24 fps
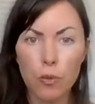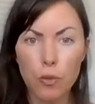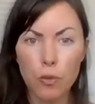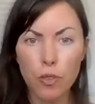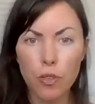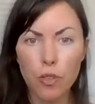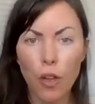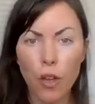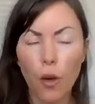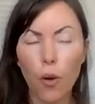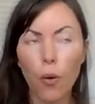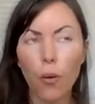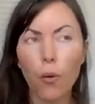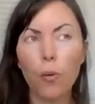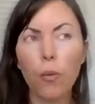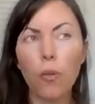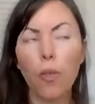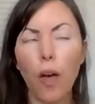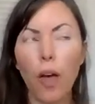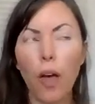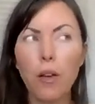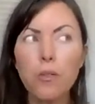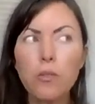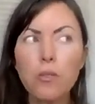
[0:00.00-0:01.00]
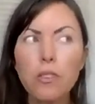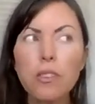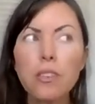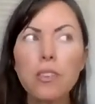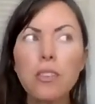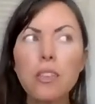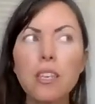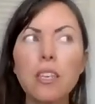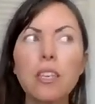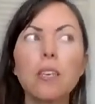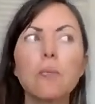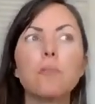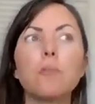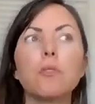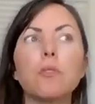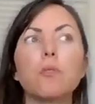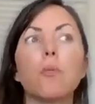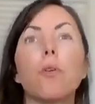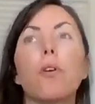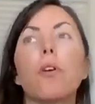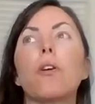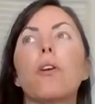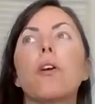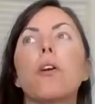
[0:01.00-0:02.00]
So those themes
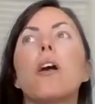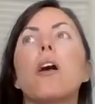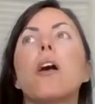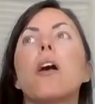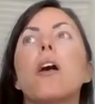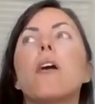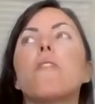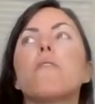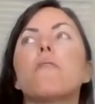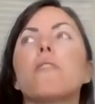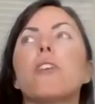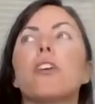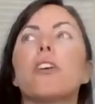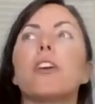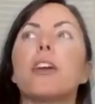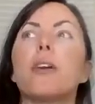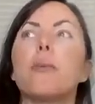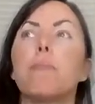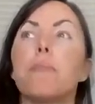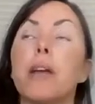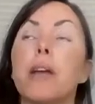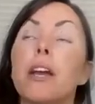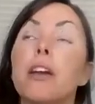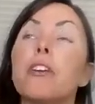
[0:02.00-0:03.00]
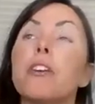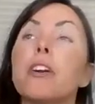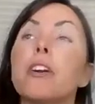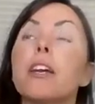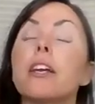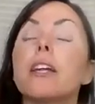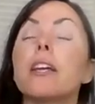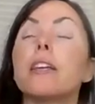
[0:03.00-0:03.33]
were very apparent,